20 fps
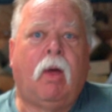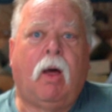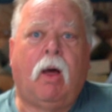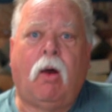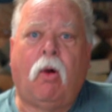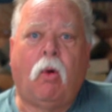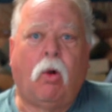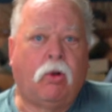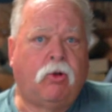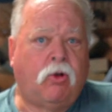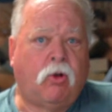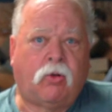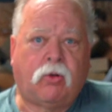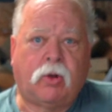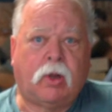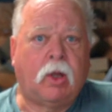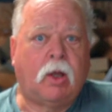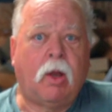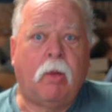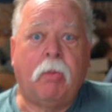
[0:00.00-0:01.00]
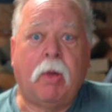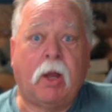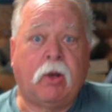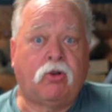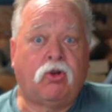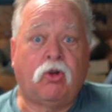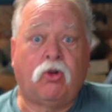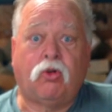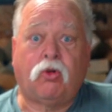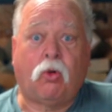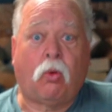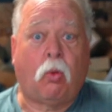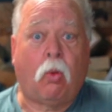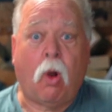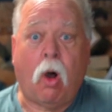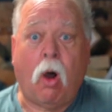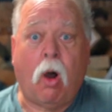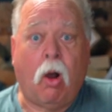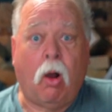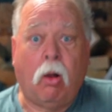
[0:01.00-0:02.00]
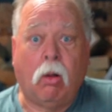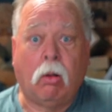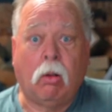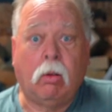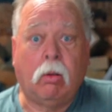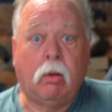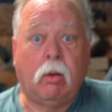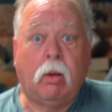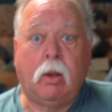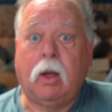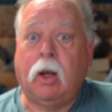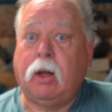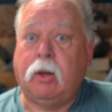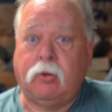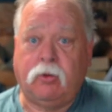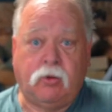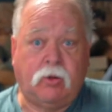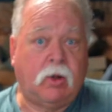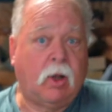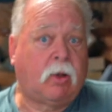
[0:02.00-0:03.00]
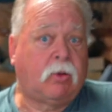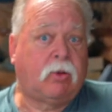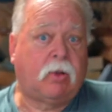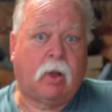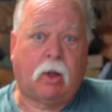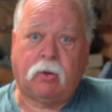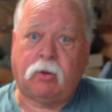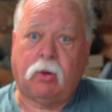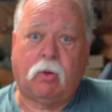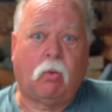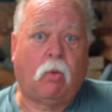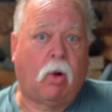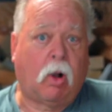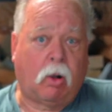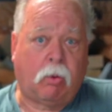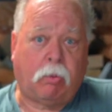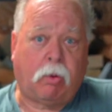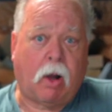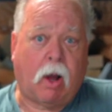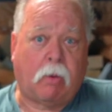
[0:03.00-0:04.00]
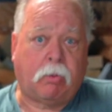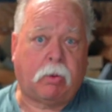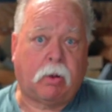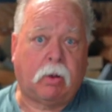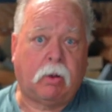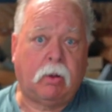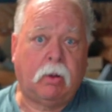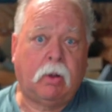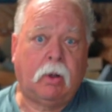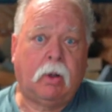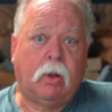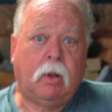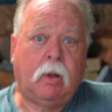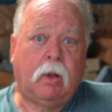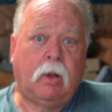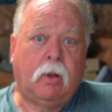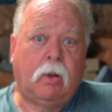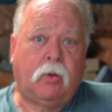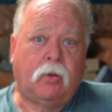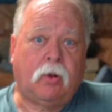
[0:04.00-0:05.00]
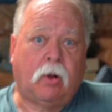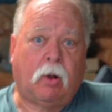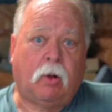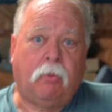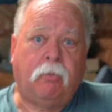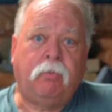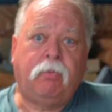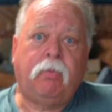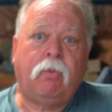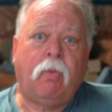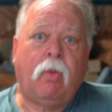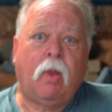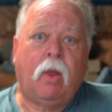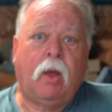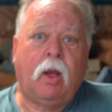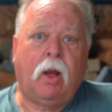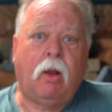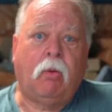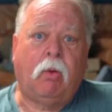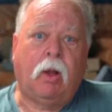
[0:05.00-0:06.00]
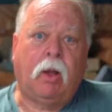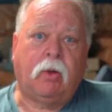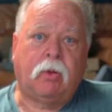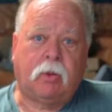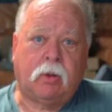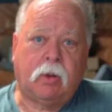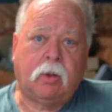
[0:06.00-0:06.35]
or just the dimensions are wrong and it just doesn't work proper. So anyways,